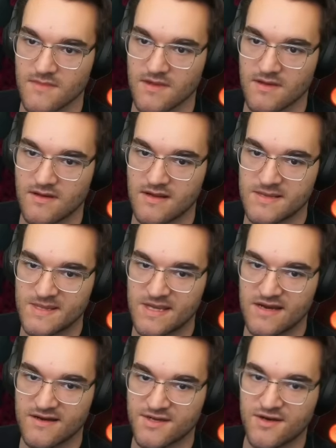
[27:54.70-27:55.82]
Because
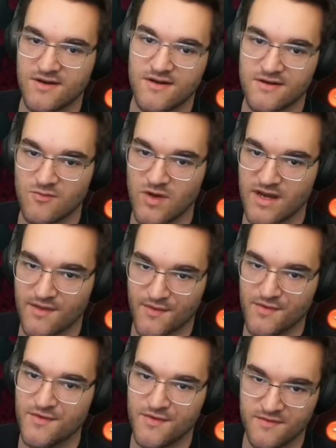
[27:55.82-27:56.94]
their turn went
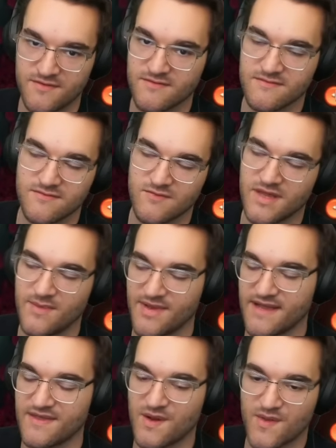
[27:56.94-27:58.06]
through when they
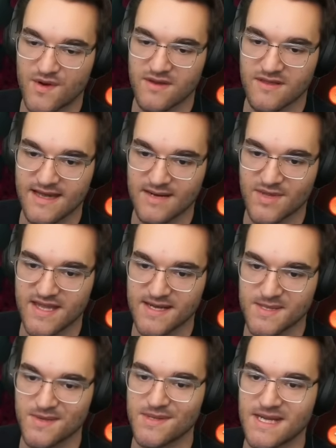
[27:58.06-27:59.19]
played their 3rd land, but then as
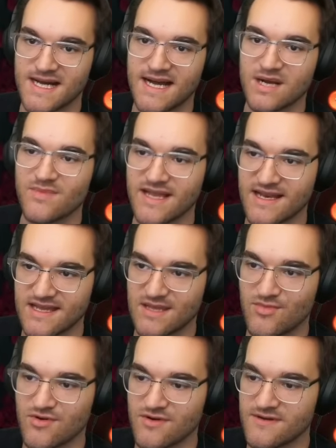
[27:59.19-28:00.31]
soon as a Hired Blade hit the
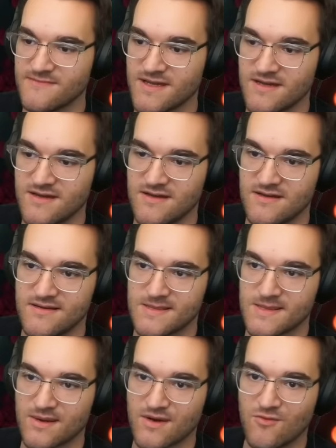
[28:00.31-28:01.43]
board, it
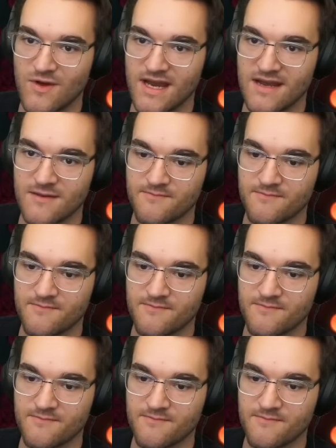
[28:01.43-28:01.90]
started waiting.